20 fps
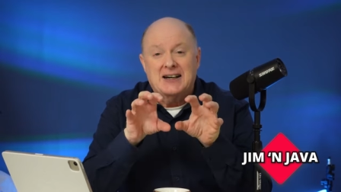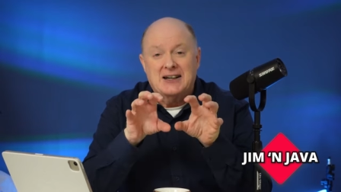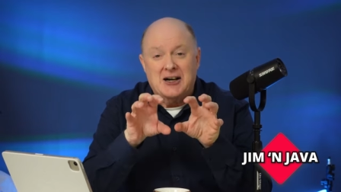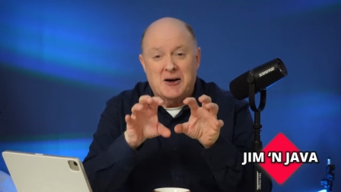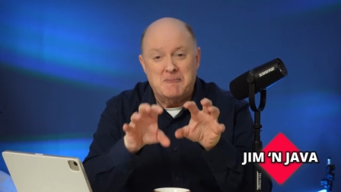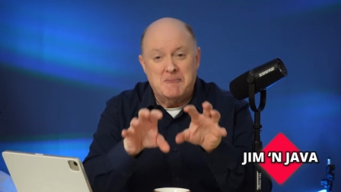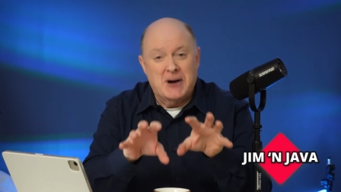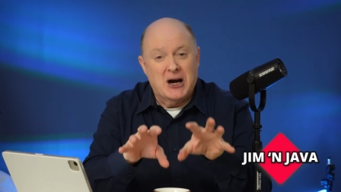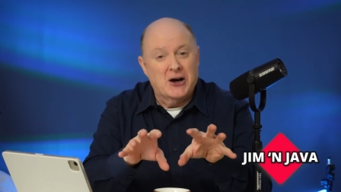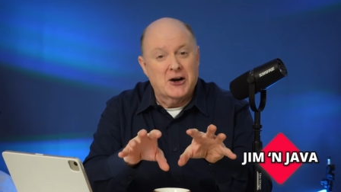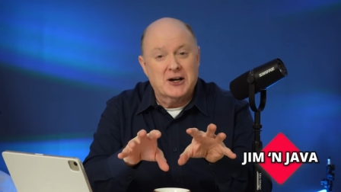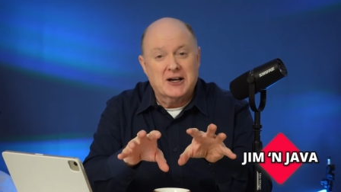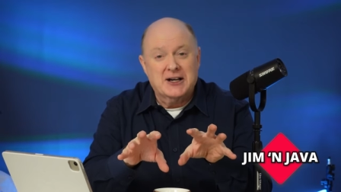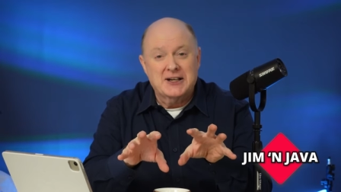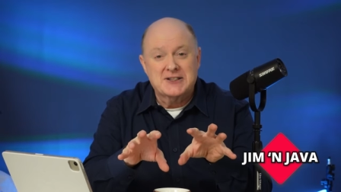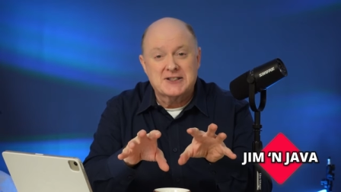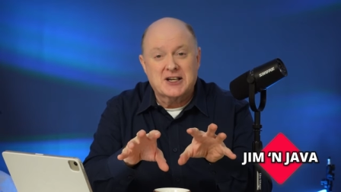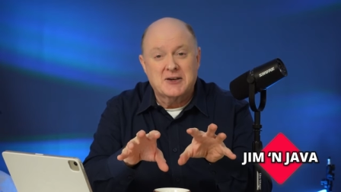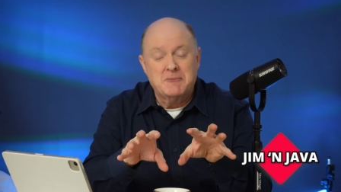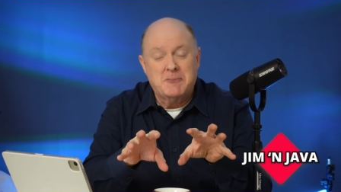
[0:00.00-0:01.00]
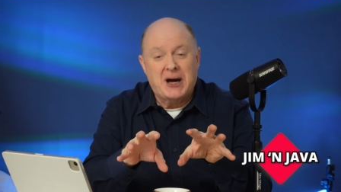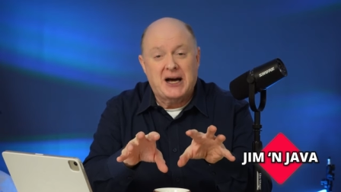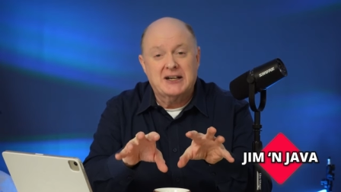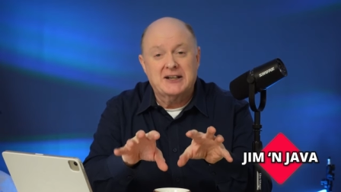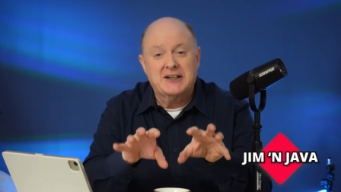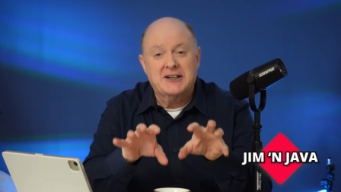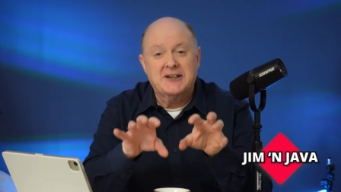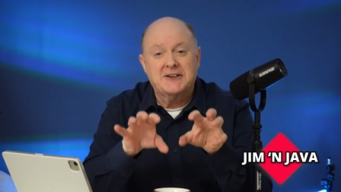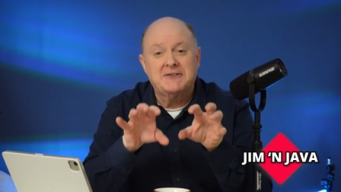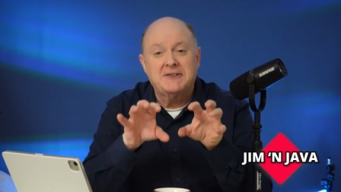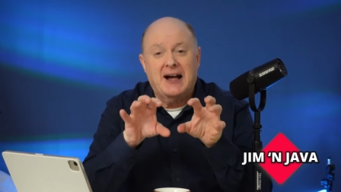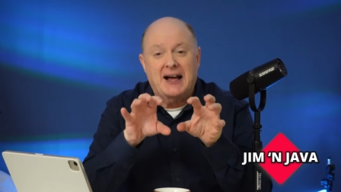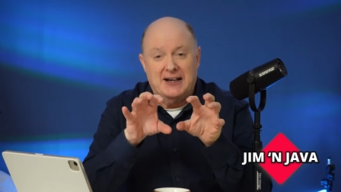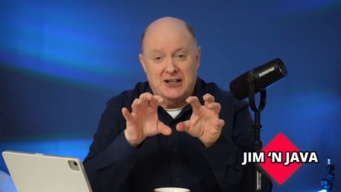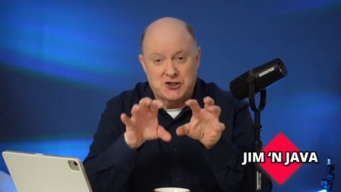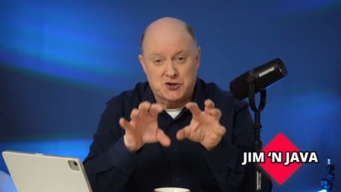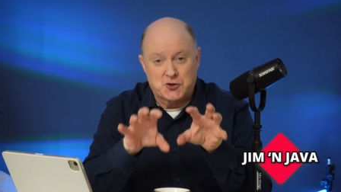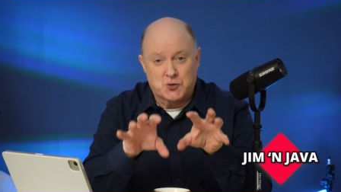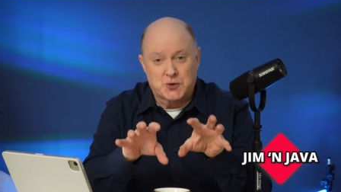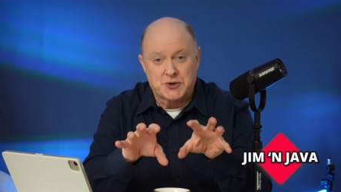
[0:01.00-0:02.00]
America is competitive,
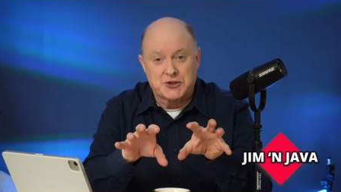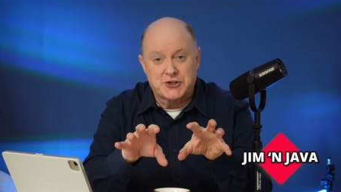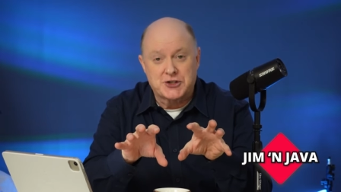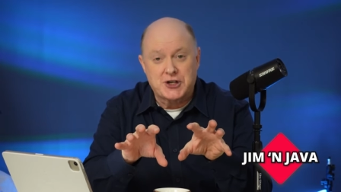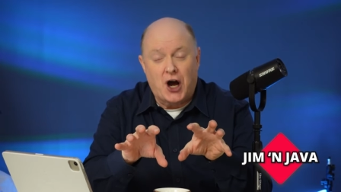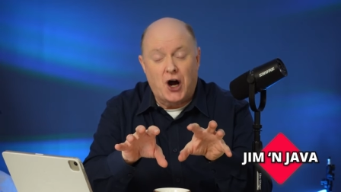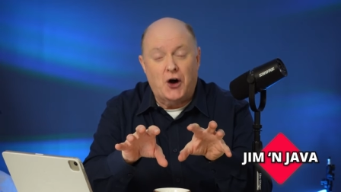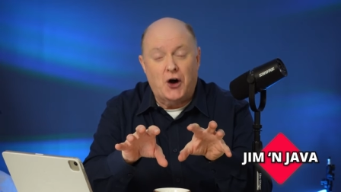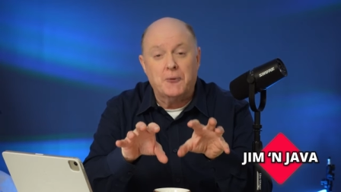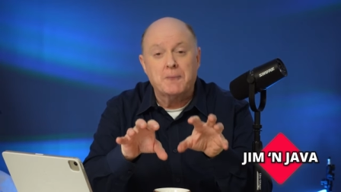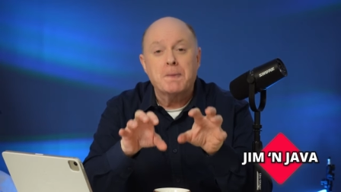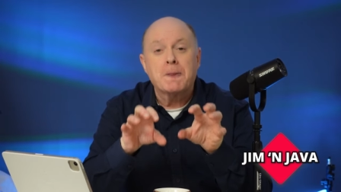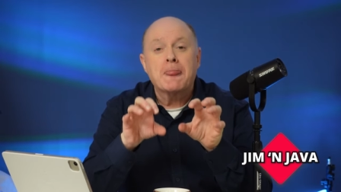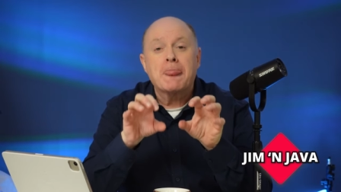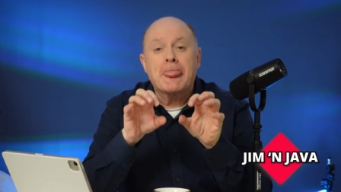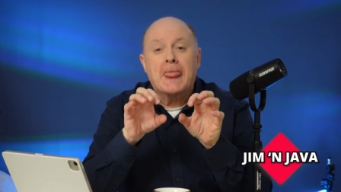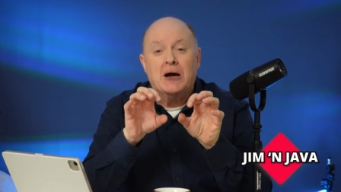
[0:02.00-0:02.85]
and as a result,